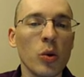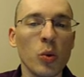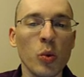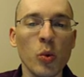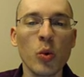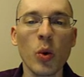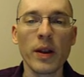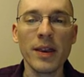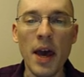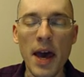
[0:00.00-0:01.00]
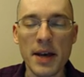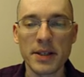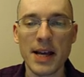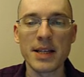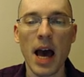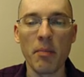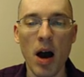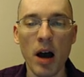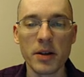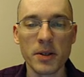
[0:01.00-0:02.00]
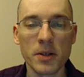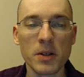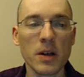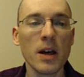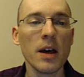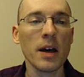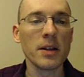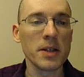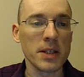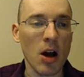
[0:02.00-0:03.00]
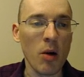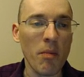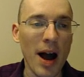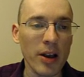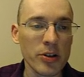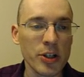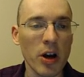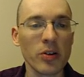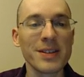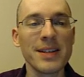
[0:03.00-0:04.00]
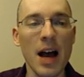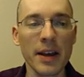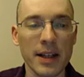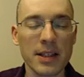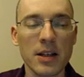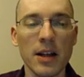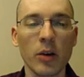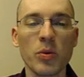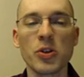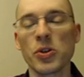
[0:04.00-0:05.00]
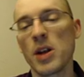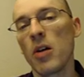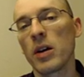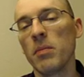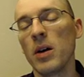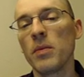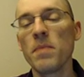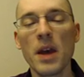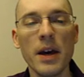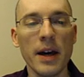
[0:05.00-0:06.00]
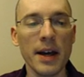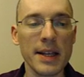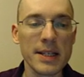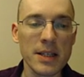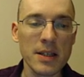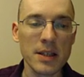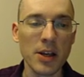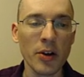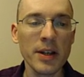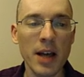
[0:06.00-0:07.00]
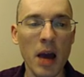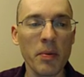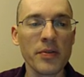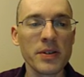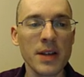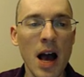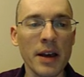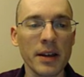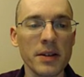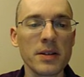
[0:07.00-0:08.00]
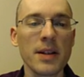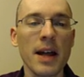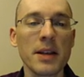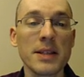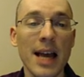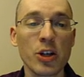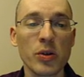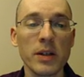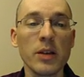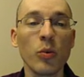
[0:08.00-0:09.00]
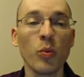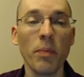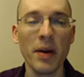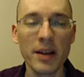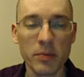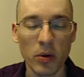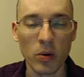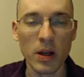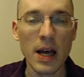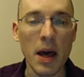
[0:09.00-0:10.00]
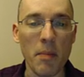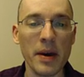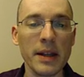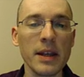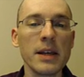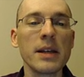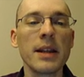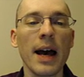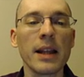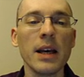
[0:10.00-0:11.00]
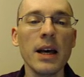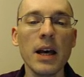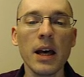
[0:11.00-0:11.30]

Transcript: to test that hypothesis. This is called biological science, like we just talked about. And this is the only type of science that is actually repeatable, meaning that